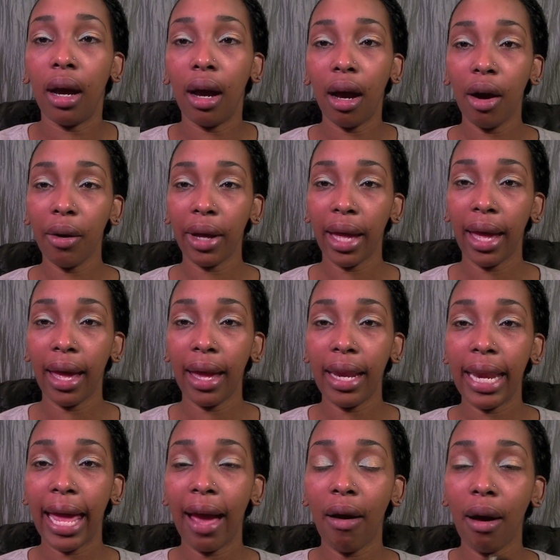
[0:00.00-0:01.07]
Okay,
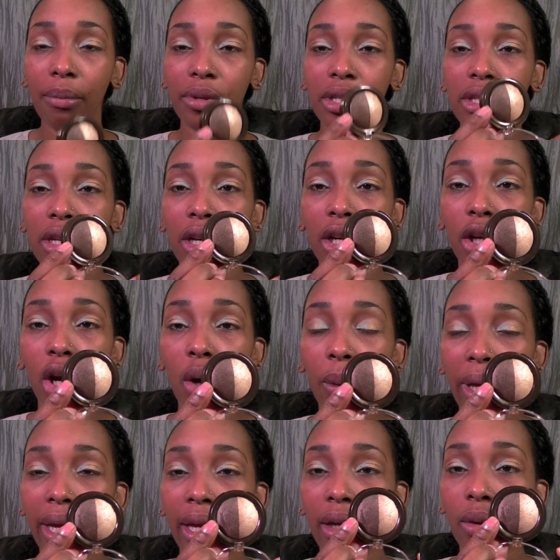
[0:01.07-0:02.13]
now I'm just going to go
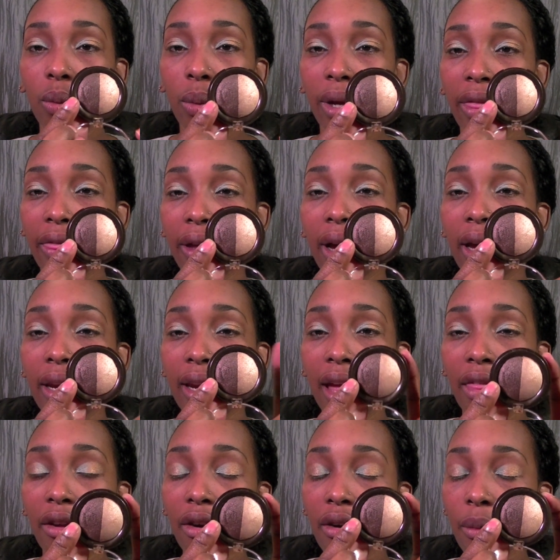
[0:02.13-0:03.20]
in with
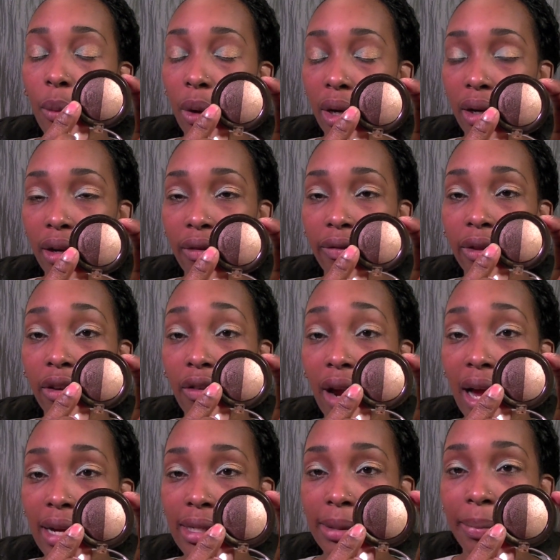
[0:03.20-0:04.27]
another one of
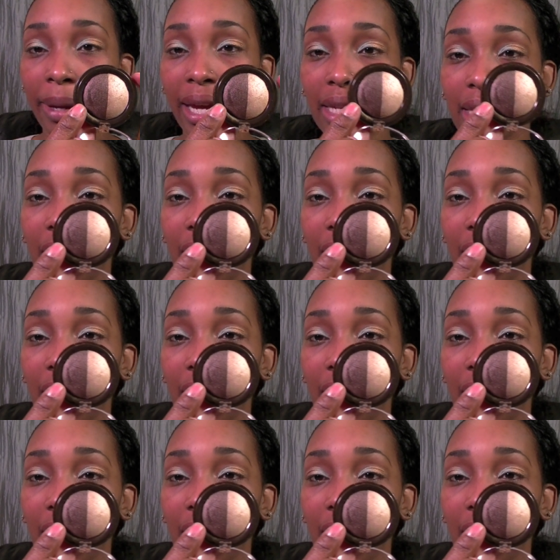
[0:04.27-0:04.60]
Lorac's Baked